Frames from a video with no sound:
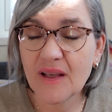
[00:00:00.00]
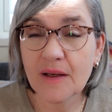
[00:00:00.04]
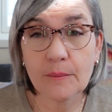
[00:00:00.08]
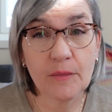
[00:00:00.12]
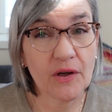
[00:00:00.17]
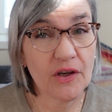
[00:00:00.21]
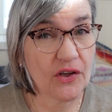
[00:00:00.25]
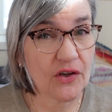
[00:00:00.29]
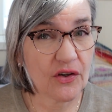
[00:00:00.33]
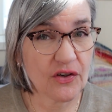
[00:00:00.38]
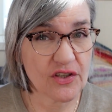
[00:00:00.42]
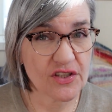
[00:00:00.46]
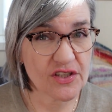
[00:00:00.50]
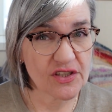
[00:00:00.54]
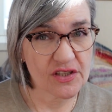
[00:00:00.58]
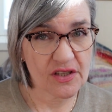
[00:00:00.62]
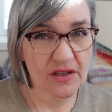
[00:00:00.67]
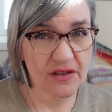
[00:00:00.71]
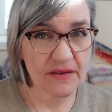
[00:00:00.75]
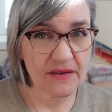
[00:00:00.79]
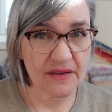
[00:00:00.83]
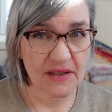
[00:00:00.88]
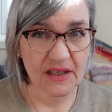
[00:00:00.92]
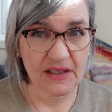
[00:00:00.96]
My youngest
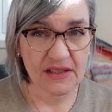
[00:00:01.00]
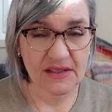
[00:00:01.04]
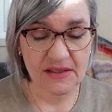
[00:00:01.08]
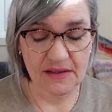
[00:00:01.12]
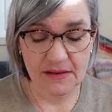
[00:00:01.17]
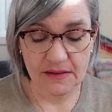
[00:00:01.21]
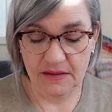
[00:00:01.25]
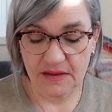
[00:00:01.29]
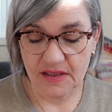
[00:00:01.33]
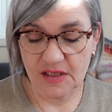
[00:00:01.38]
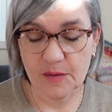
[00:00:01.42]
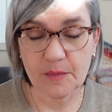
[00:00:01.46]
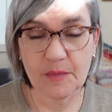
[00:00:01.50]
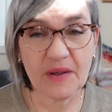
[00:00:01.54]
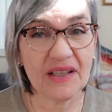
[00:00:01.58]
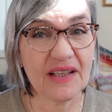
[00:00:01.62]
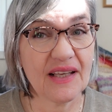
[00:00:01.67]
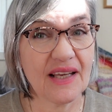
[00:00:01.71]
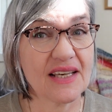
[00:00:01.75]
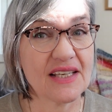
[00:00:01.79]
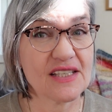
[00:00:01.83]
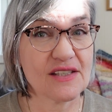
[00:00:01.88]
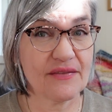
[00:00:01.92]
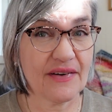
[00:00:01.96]
son thinks the
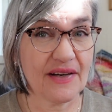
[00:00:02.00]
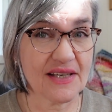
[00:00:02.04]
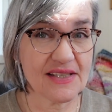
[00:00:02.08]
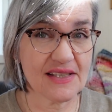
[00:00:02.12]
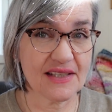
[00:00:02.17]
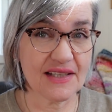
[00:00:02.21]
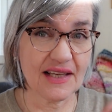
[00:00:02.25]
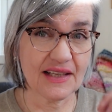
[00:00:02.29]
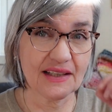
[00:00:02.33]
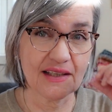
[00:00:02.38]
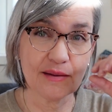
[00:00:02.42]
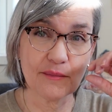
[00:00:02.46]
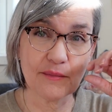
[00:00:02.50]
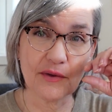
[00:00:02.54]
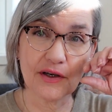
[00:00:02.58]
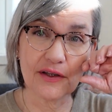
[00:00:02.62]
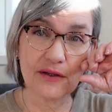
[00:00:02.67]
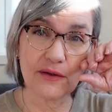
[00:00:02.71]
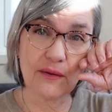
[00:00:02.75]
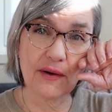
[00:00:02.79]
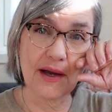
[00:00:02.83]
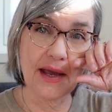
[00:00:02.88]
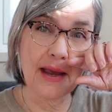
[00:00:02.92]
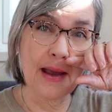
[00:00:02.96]
spinning is fascinating, by
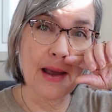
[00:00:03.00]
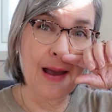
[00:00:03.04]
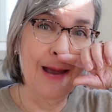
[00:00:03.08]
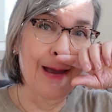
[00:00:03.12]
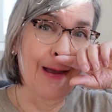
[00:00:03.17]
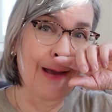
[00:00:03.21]
the way.